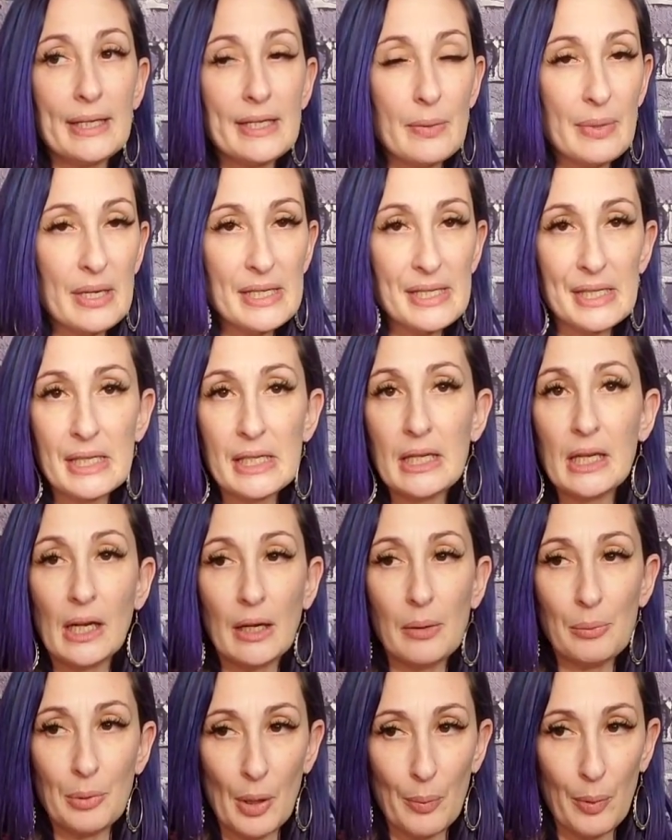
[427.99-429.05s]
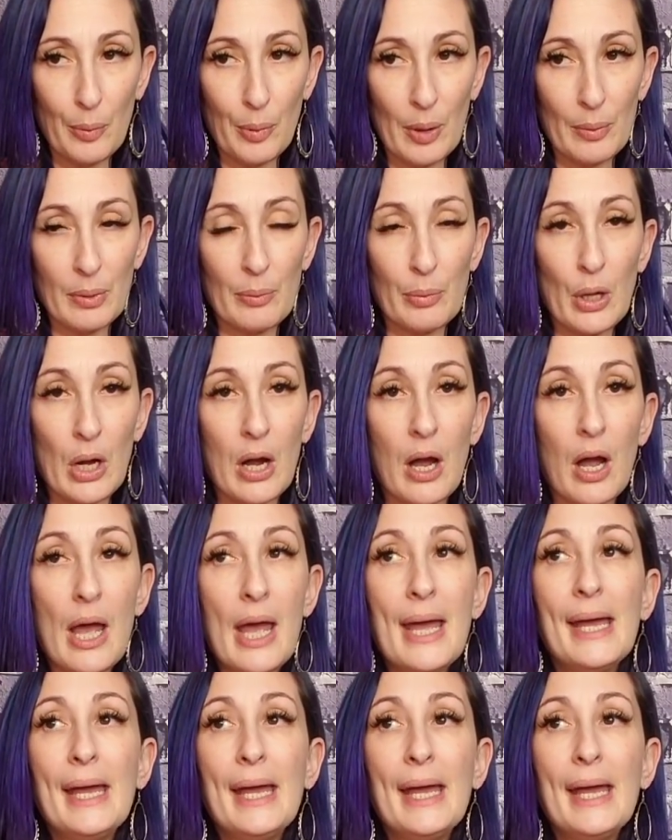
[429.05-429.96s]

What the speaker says: to be seen and blah, blah, blah, blah, blah.